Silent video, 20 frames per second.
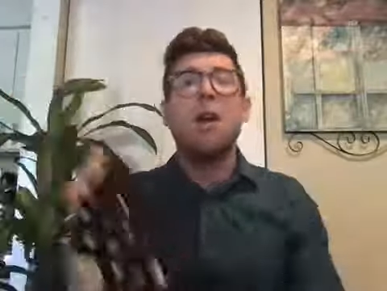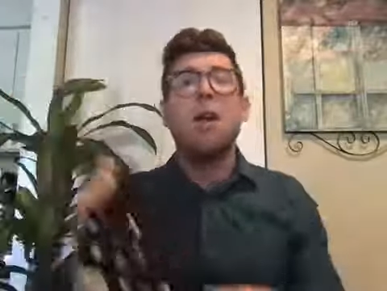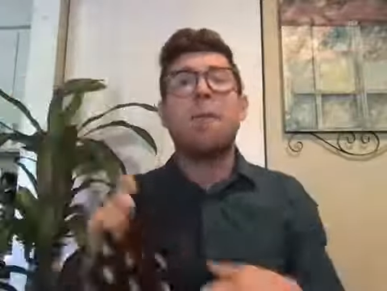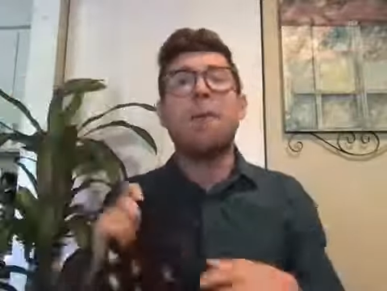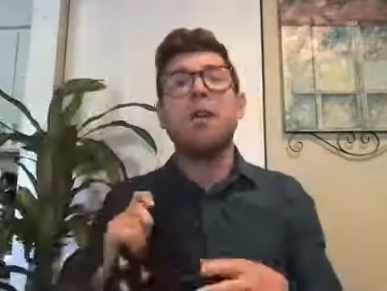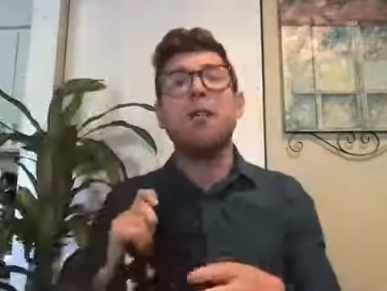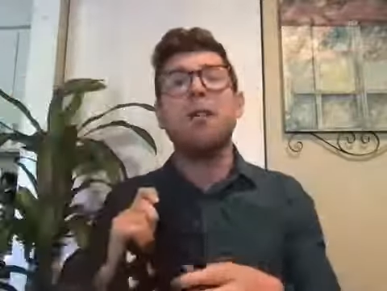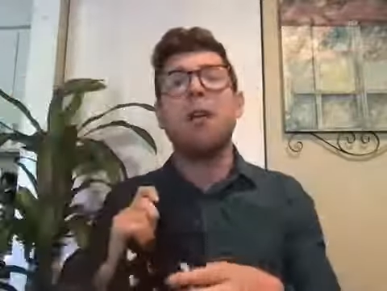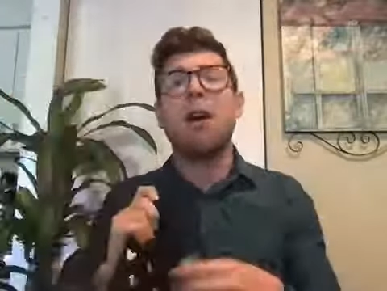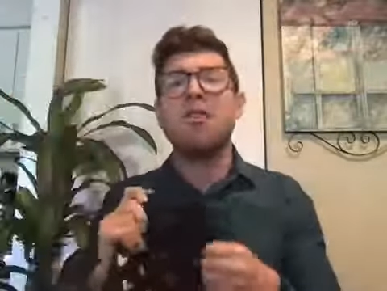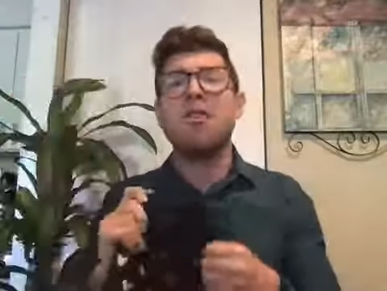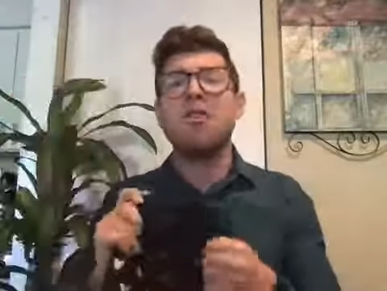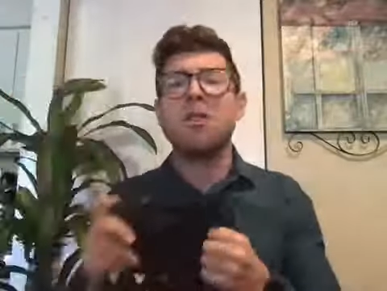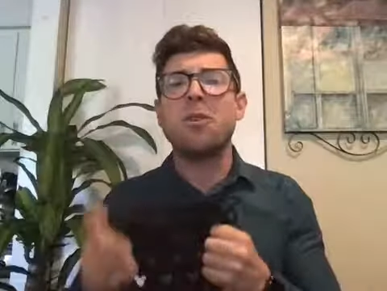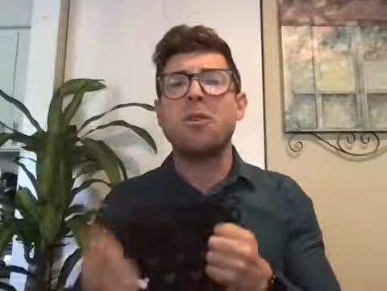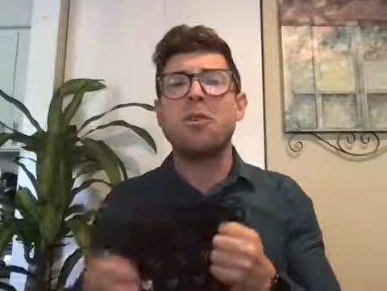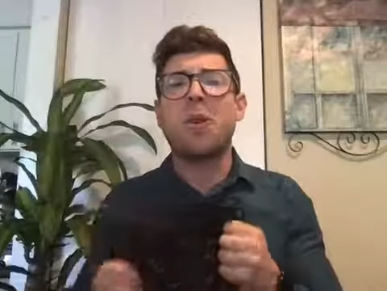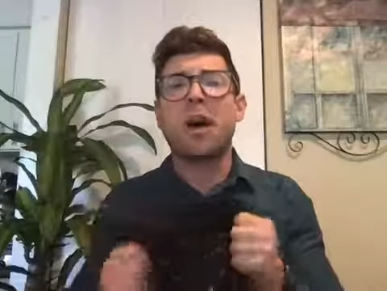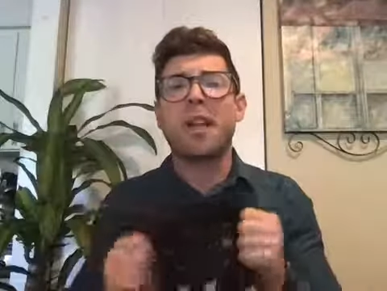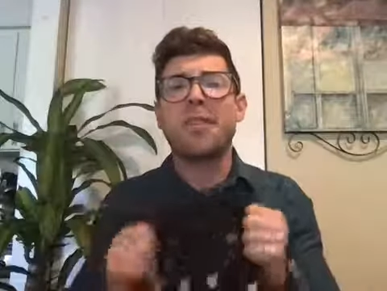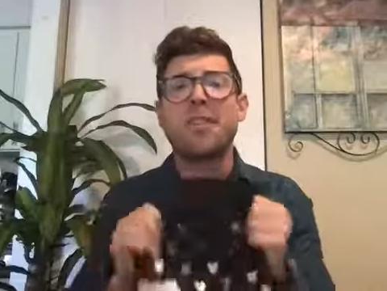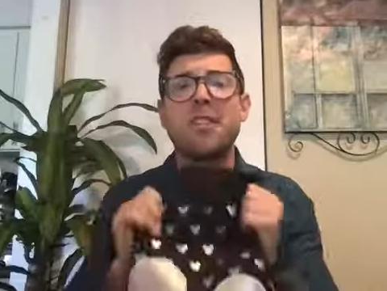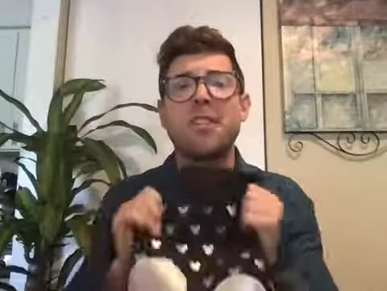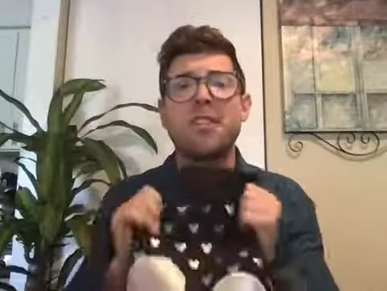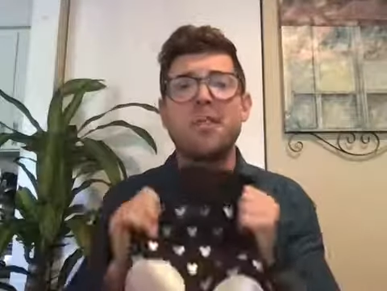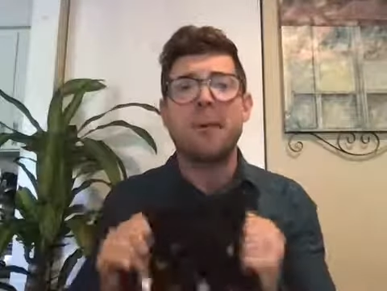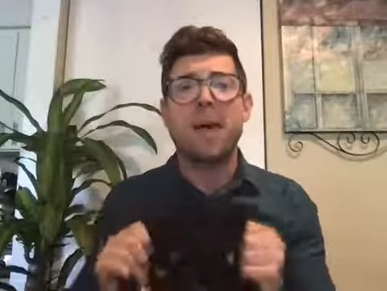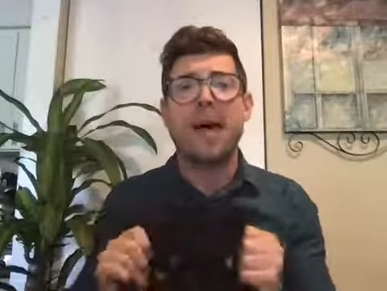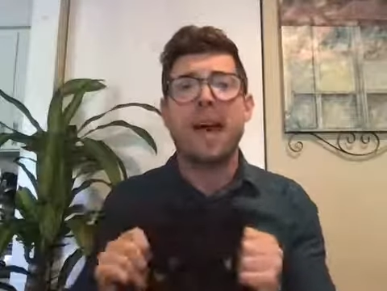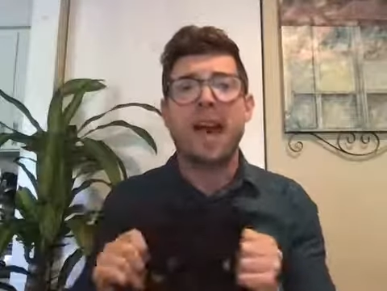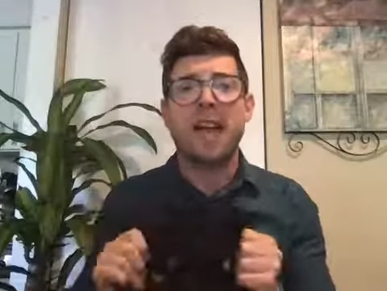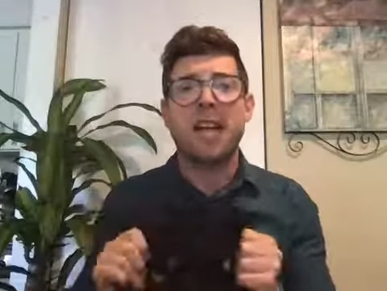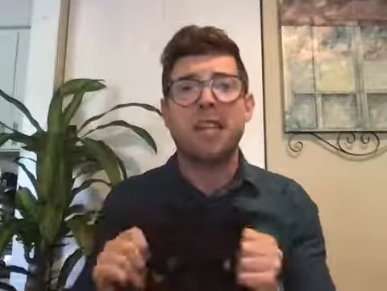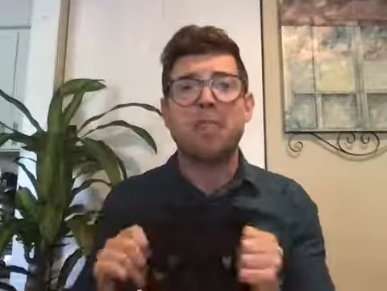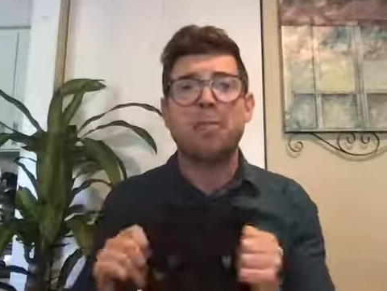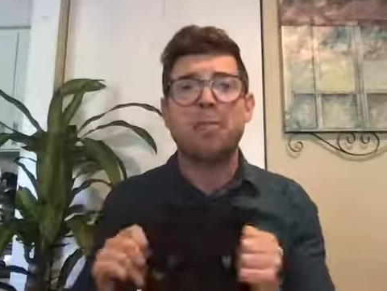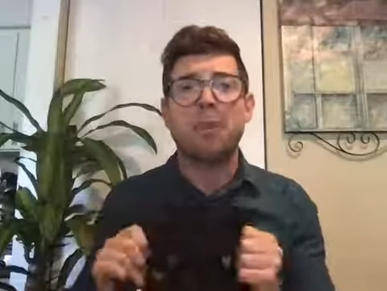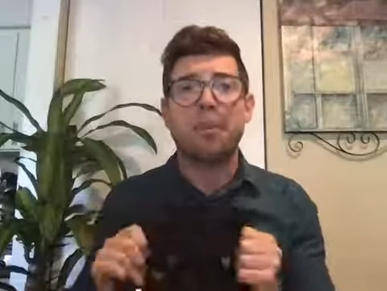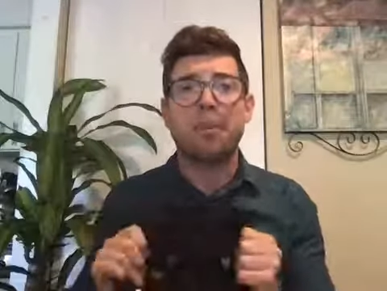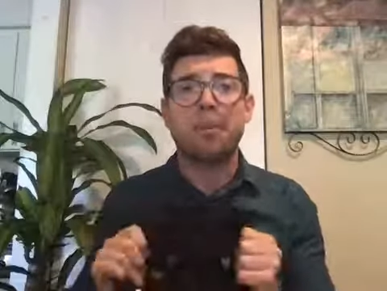But you also want this bag
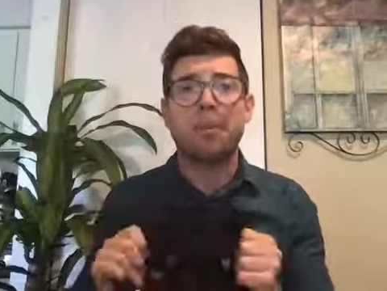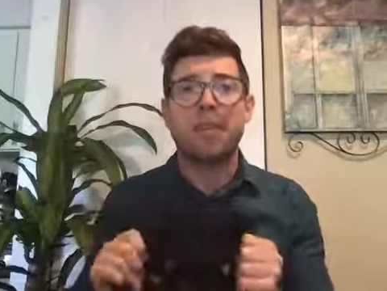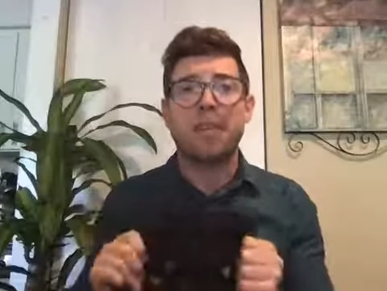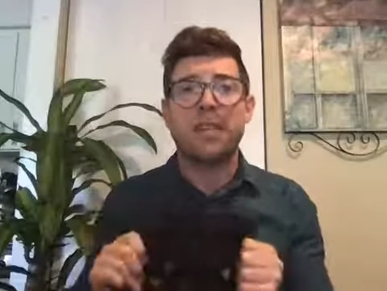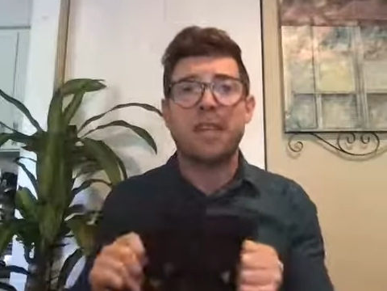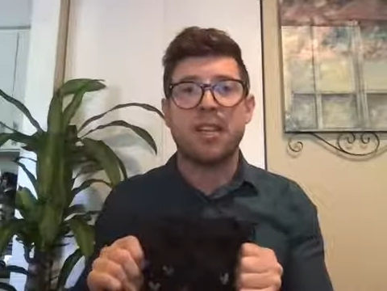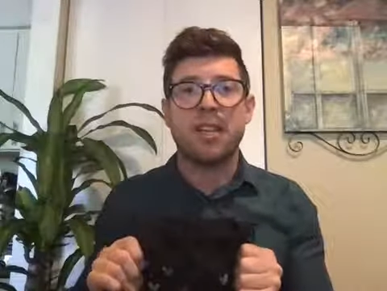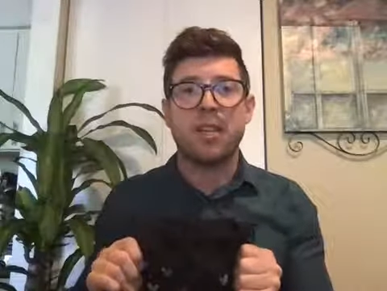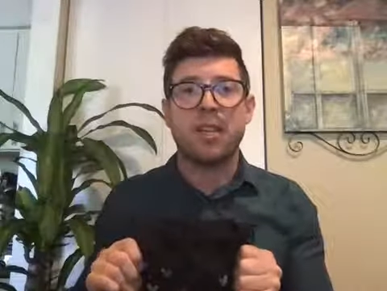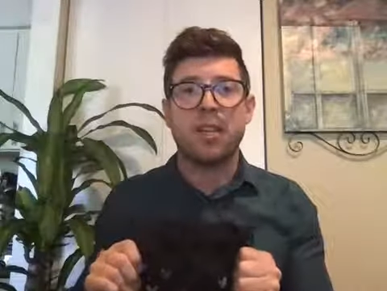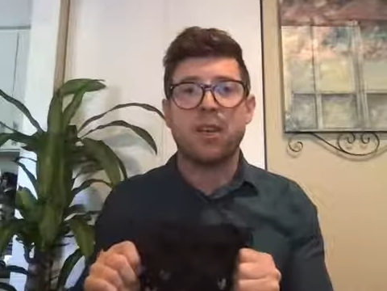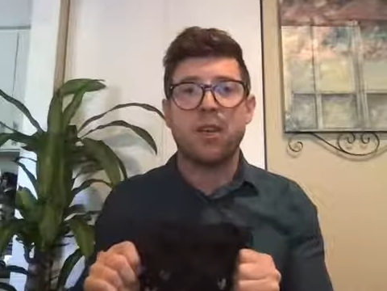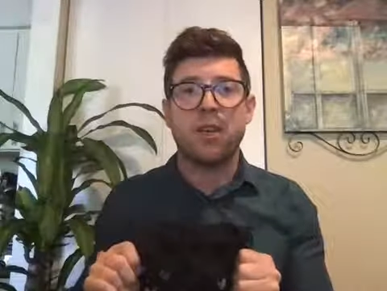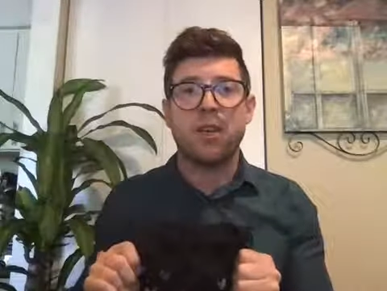to represent you